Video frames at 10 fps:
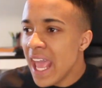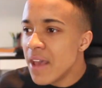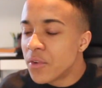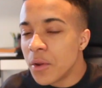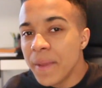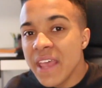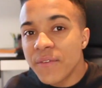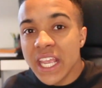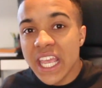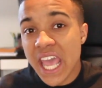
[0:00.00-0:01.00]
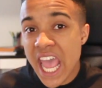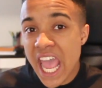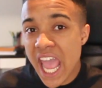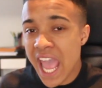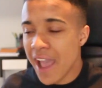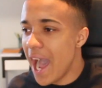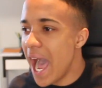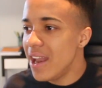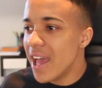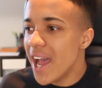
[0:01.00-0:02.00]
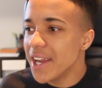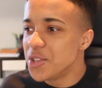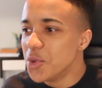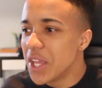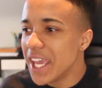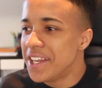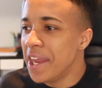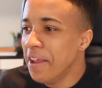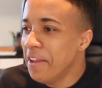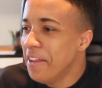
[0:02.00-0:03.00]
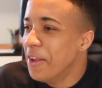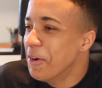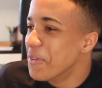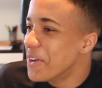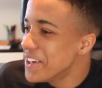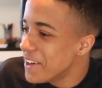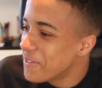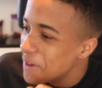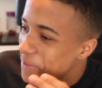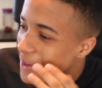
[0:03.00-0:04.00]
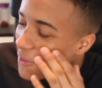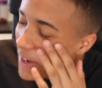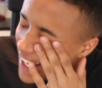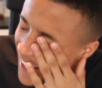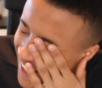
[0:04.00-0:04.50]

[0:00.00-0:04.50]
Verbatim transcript: I'm from Africa, I like to get the water from the well.